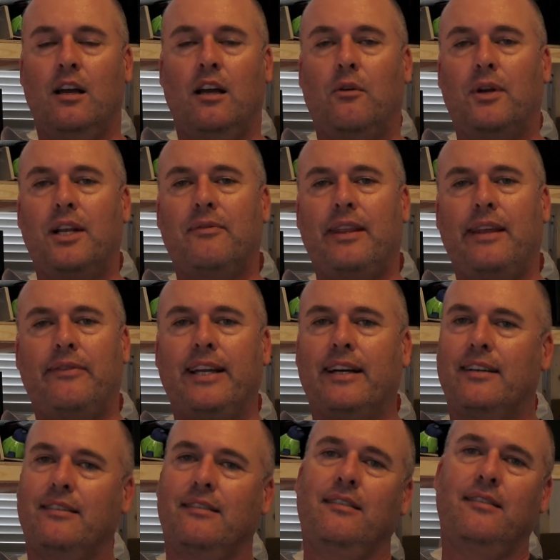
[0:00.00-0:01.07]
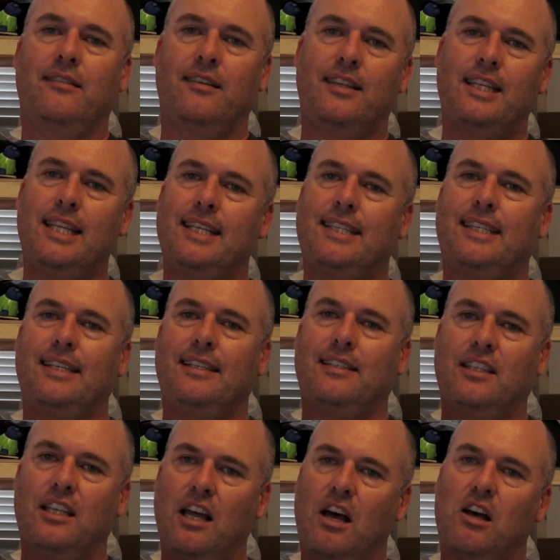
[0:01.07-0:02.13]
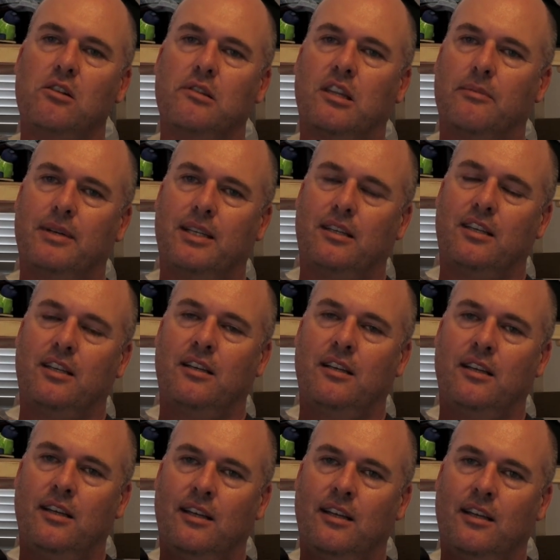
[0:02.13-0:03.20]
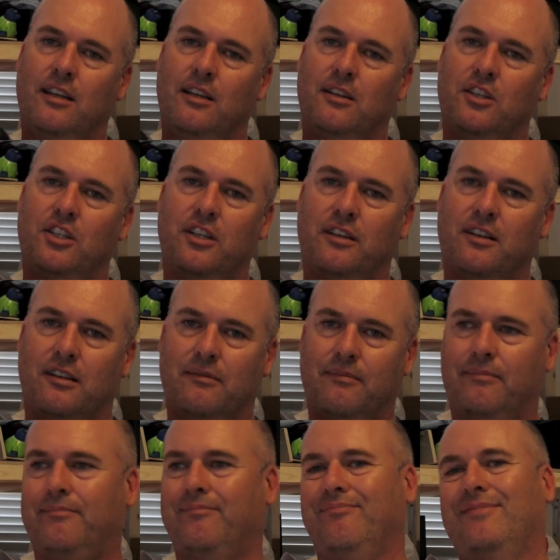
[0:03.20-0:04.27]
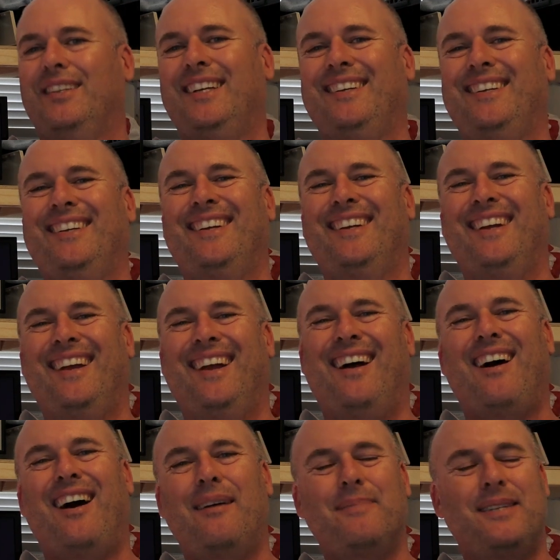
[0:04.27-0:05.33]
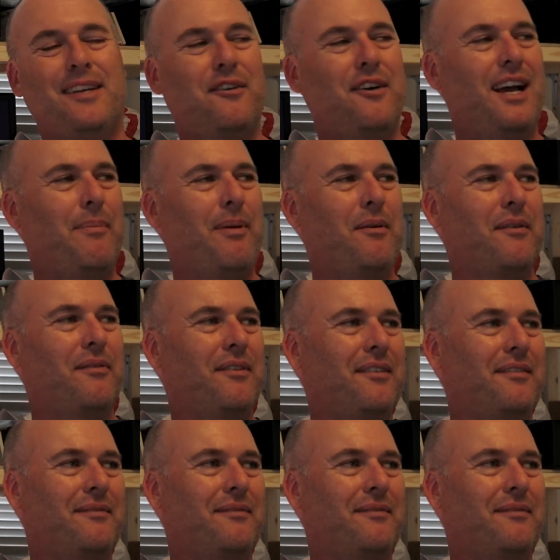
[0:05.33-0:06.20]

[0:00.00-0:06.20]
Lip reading: whatever they've done, this is the ultimate shutter. I'm so happy with it.